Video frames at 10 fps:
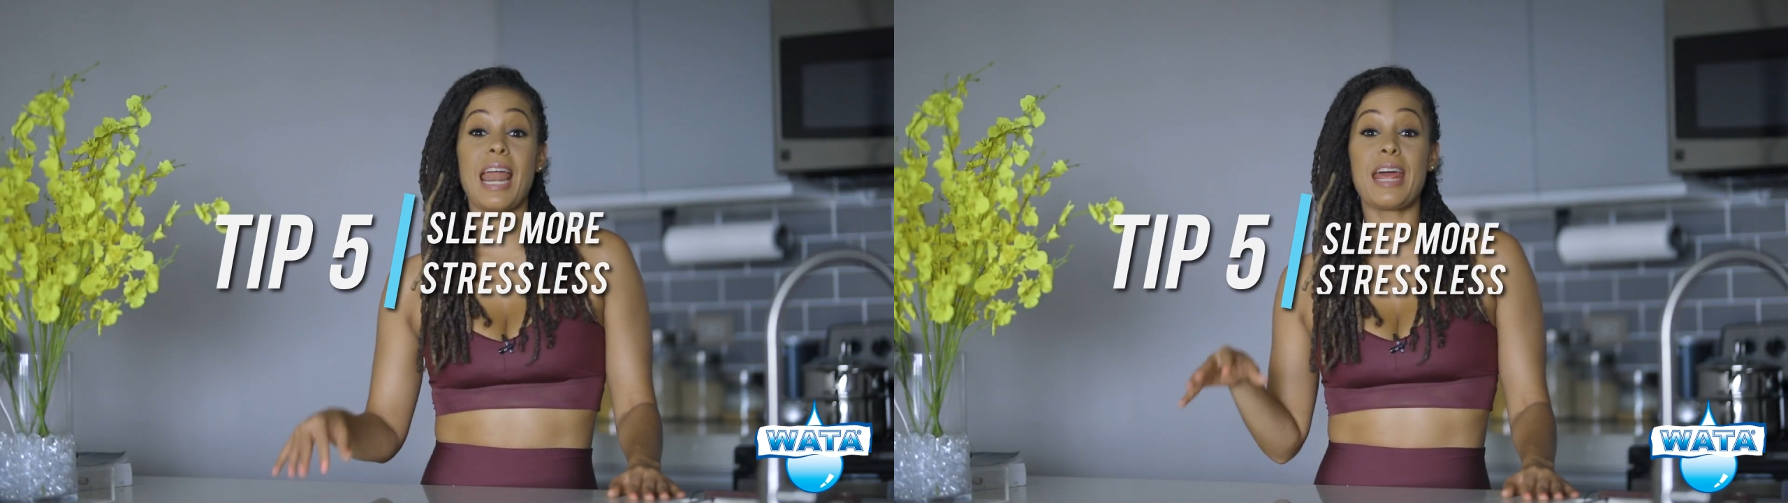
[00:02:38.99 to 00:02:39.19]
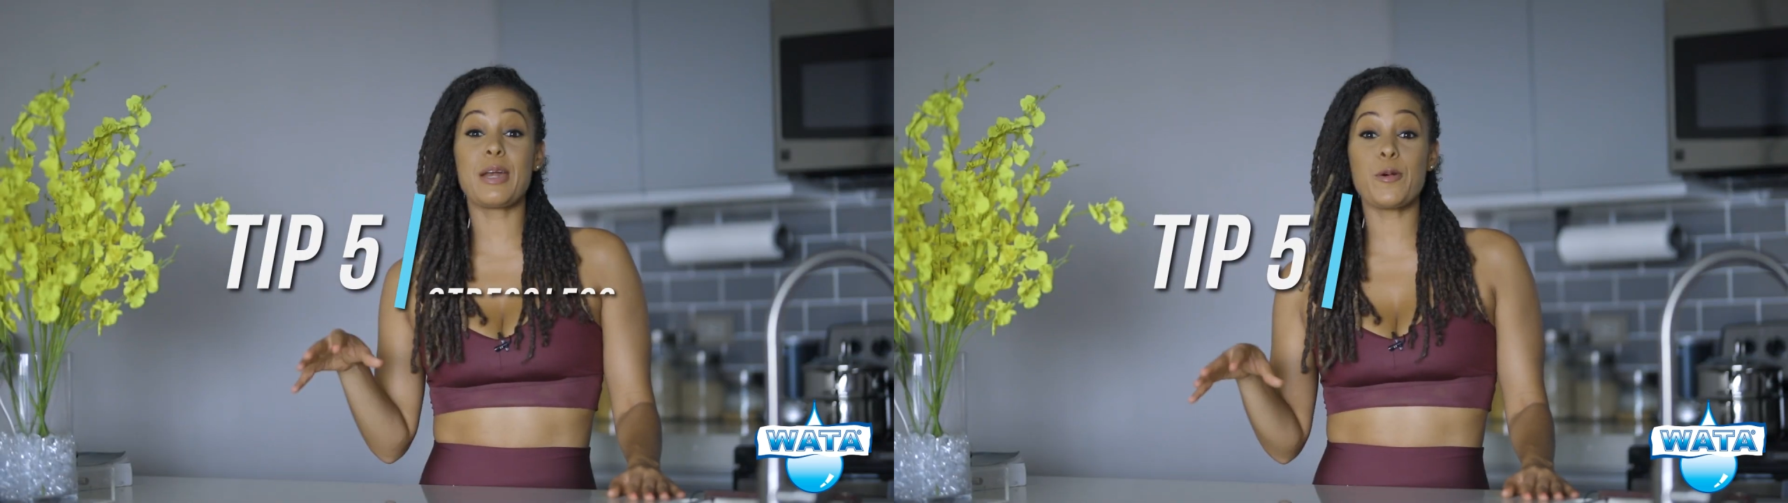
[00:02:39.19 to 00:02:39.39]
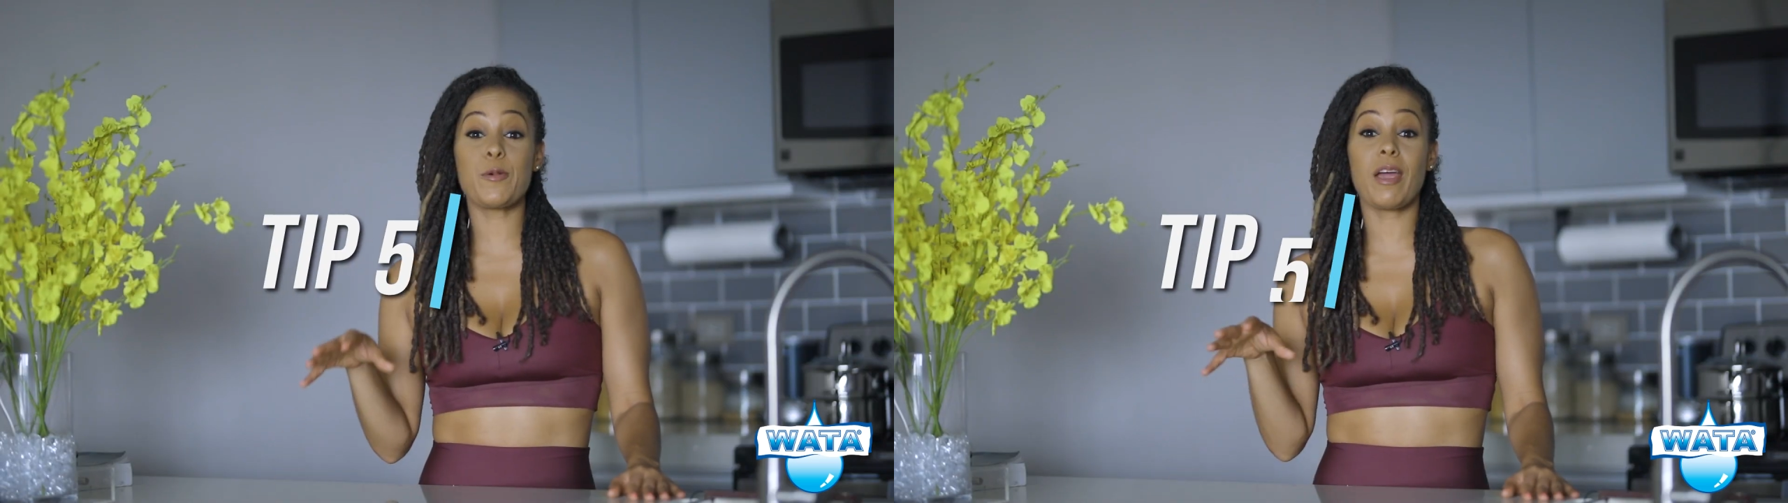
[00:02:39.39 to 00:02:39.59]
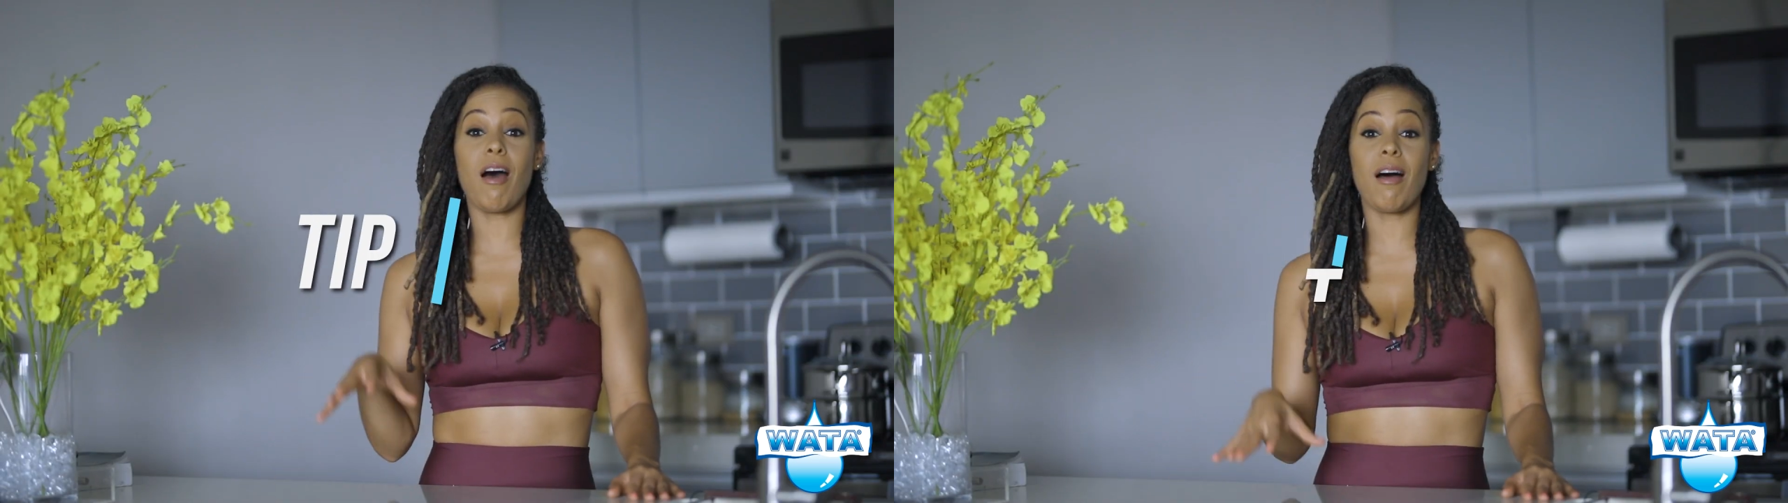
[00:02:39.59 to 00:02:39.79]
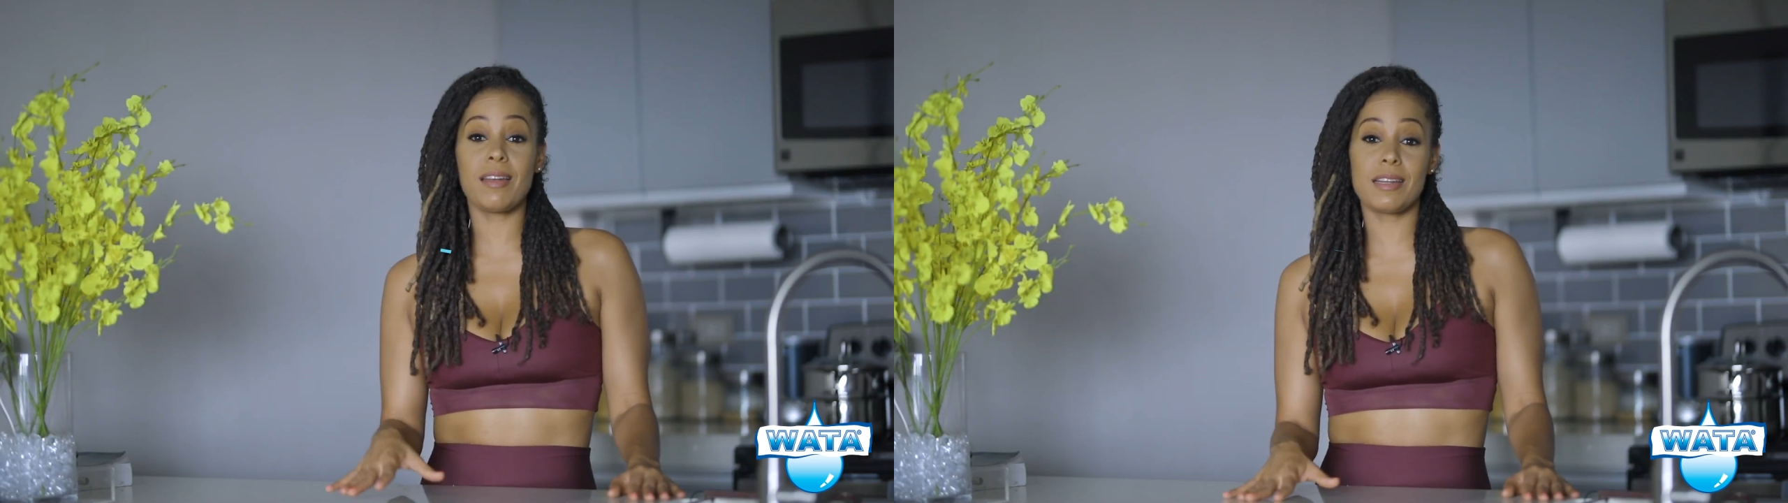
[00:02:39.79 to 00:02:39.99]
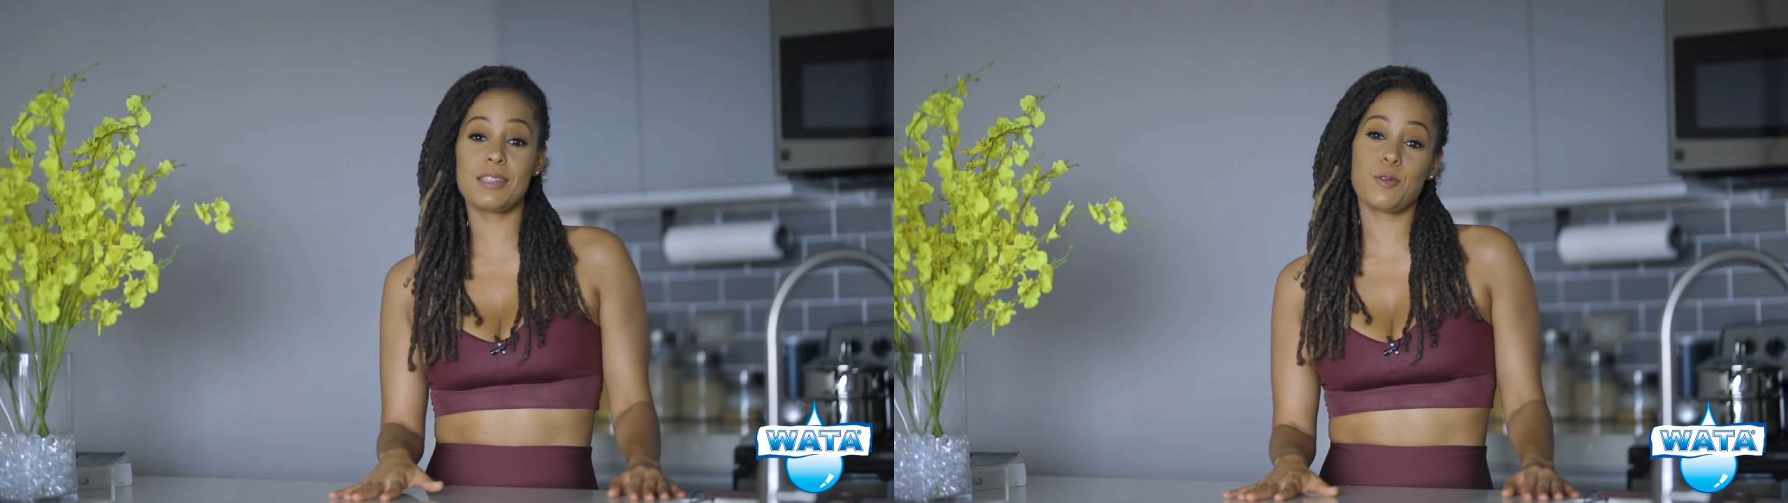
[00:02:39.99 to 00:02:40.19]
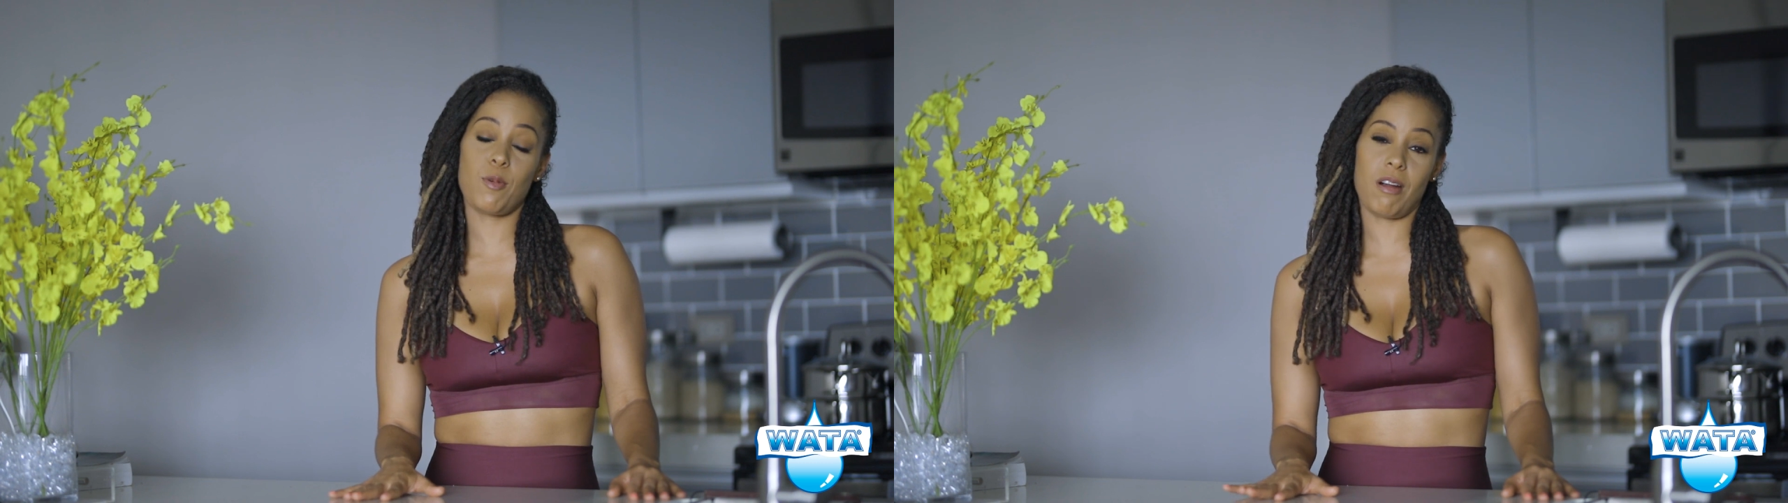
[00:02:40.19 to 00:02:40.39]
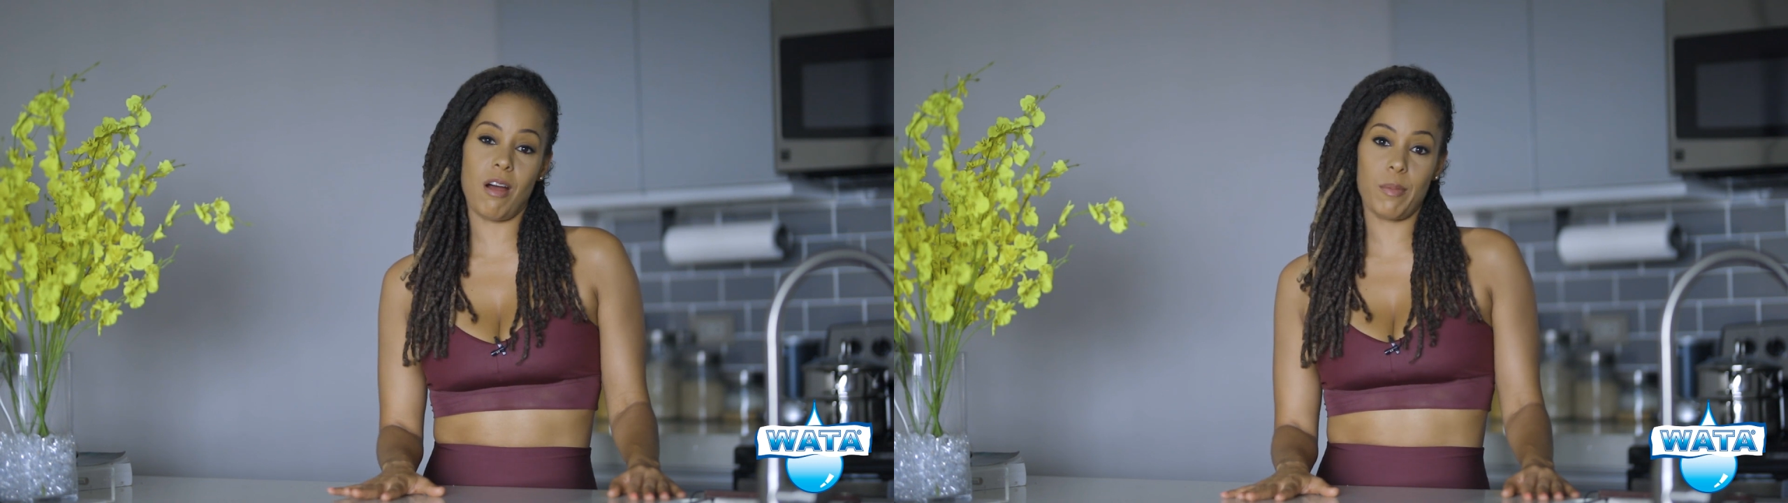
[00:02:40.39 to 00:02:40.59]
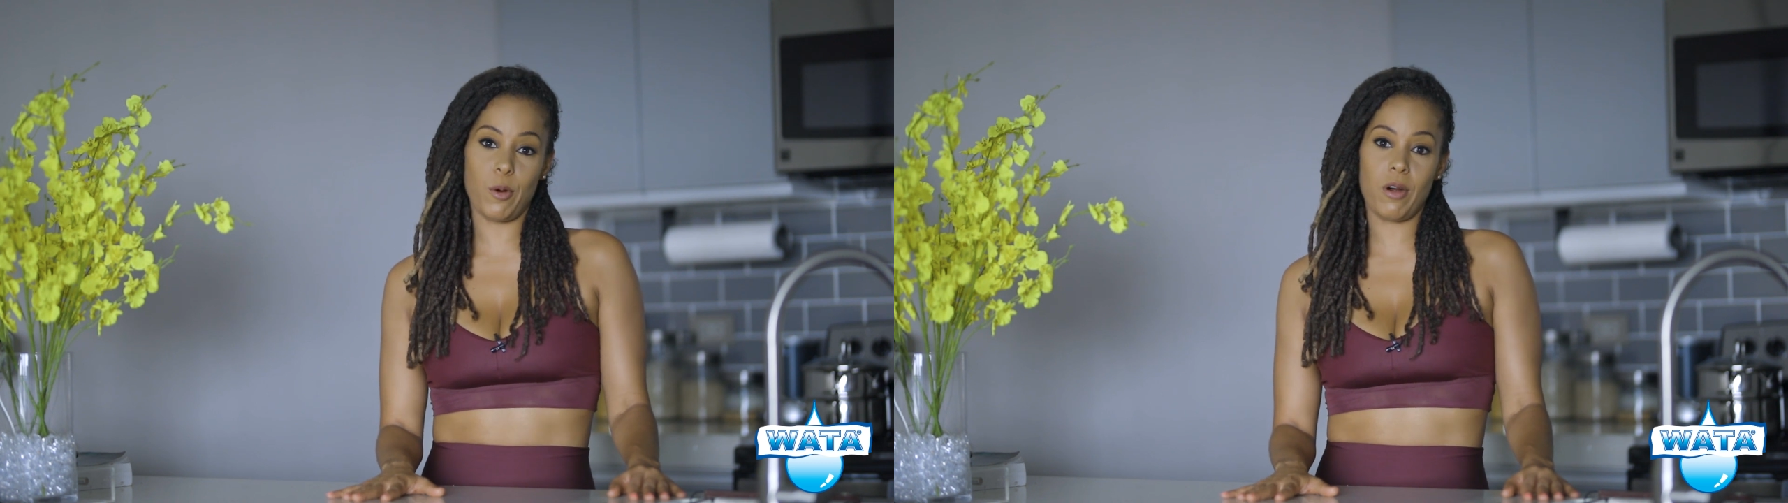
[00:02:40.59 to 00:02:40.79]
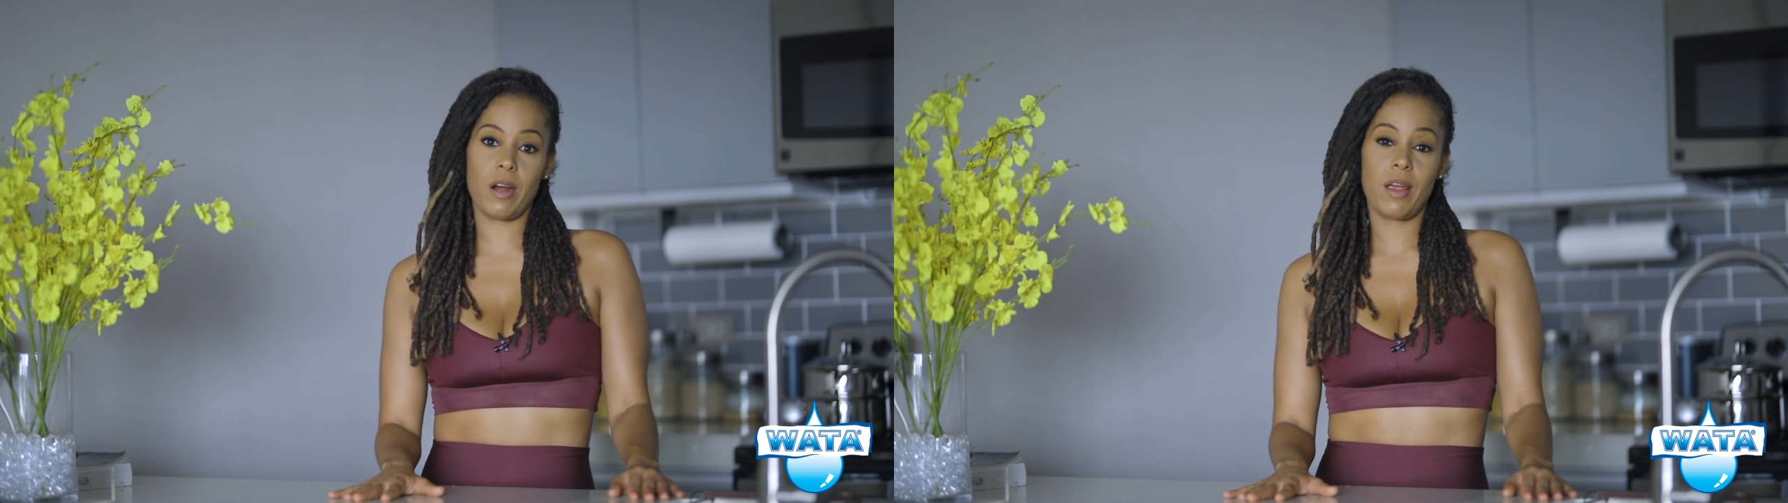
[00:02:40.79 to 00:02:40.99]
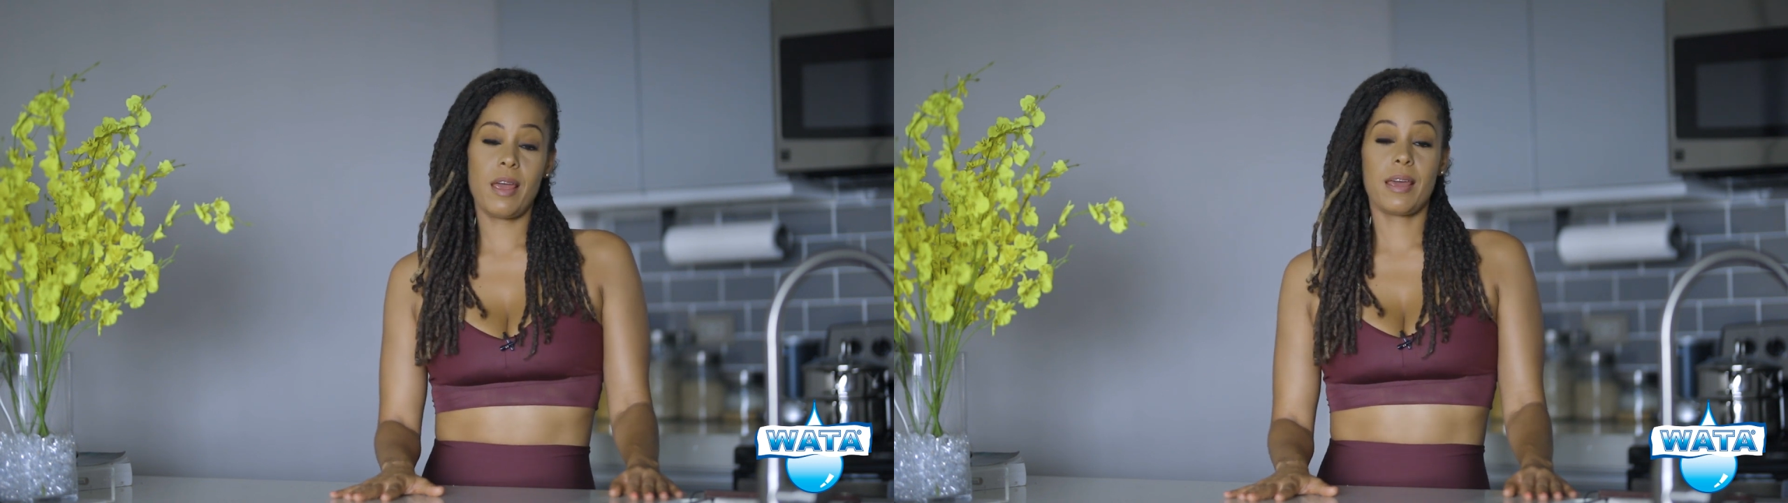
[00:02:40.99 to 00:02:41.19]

that I know we all need to work on more,